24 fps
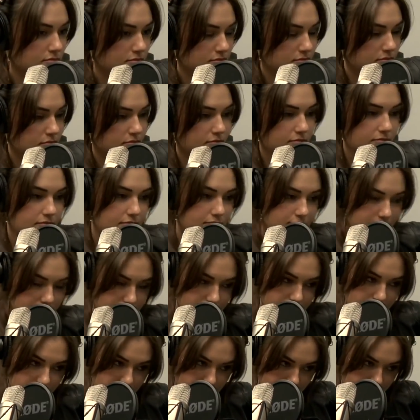for
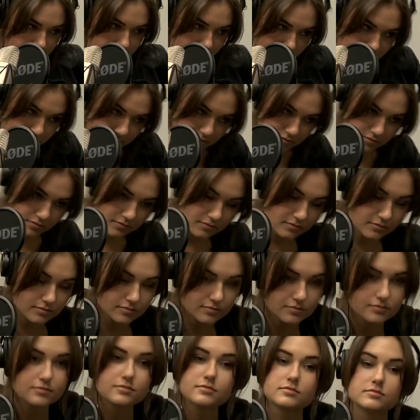Victoria's Secret or something, and then,
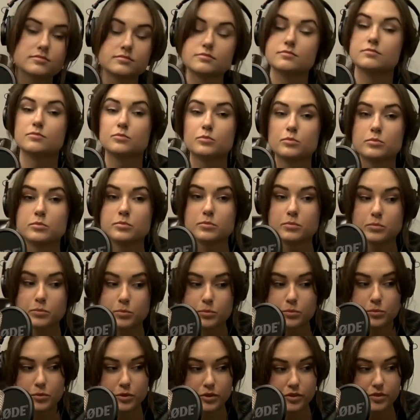you know,
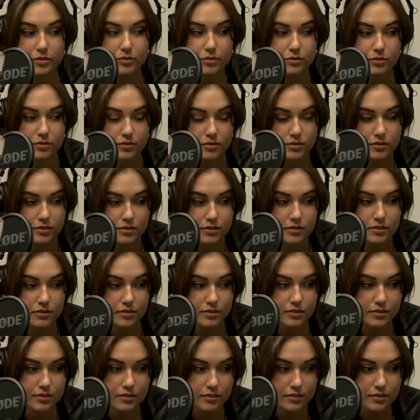you always imagine.